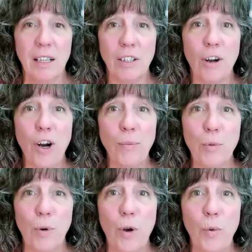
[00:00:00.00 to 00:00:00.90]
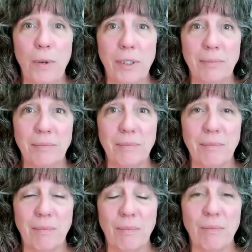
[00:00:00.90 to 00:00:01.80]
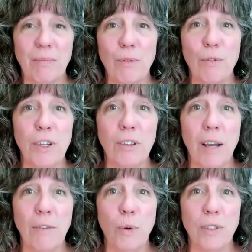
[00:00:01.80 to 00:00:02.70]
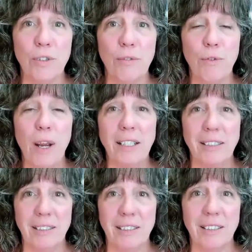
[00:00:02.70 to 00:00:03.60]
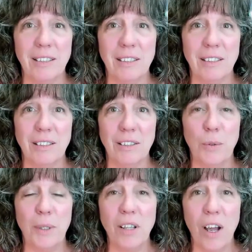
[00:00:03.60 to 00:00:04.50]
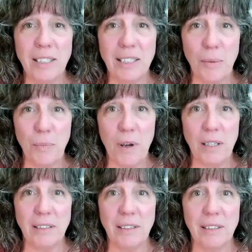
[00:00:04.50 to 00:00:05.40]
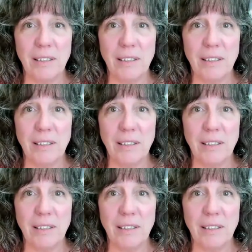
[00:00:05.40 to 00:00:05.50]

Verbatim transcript: Their arms were open for their loved ones or friends who had lost someone.